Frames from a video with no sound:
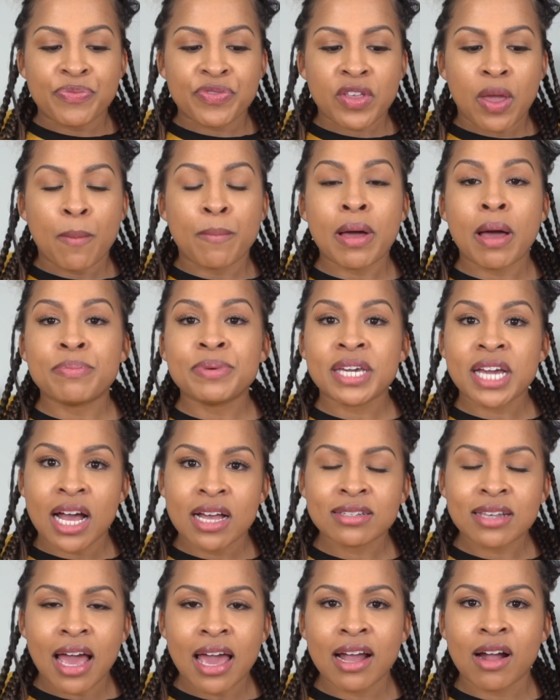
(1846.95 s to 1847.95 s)
But
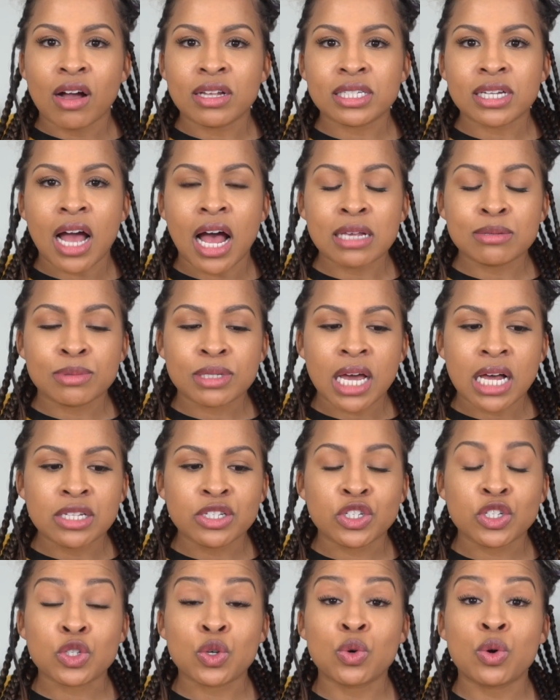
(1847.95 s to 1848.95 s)
because I had gone to
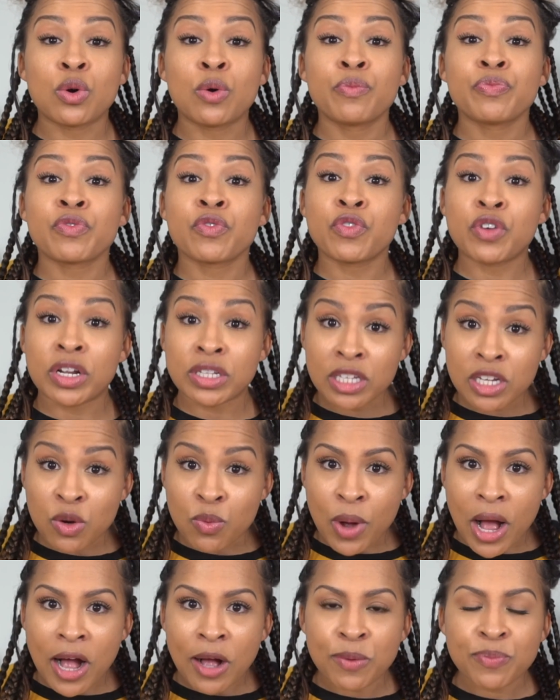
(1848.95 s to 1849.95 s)
cosmetology school for a little
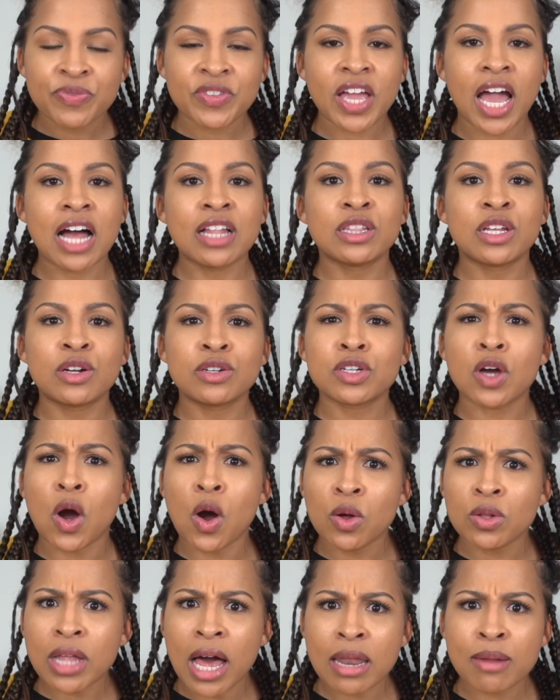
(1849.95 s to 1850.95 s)
while, I learned a
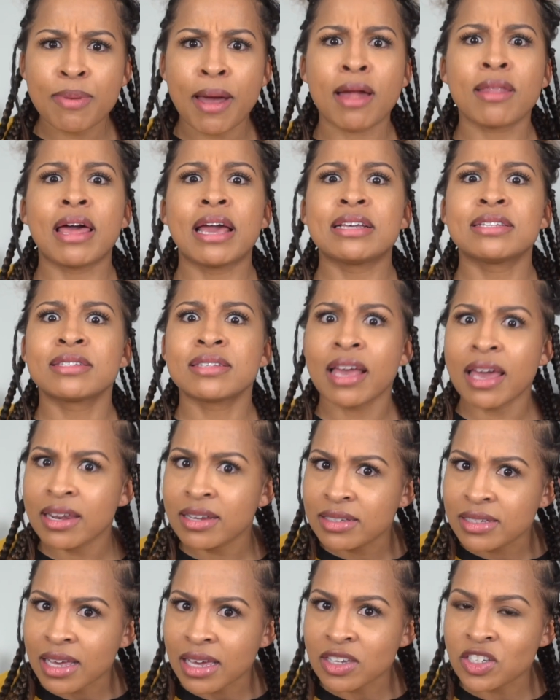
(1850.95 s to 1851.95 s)
whole lot about like
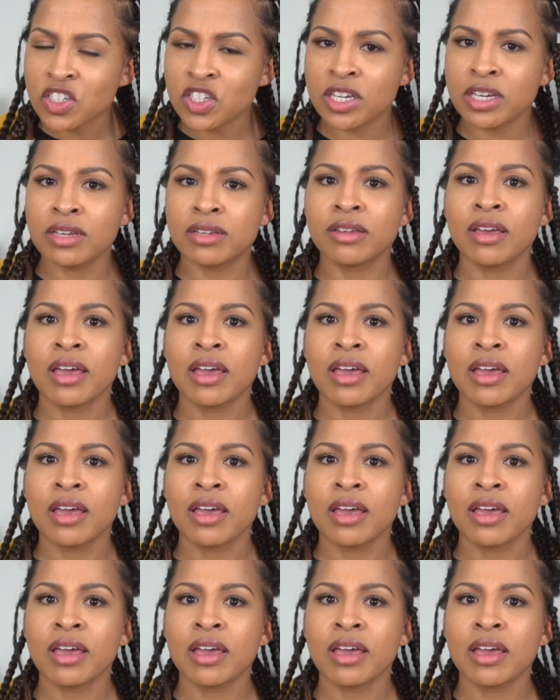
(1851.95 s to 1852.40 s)
sanitation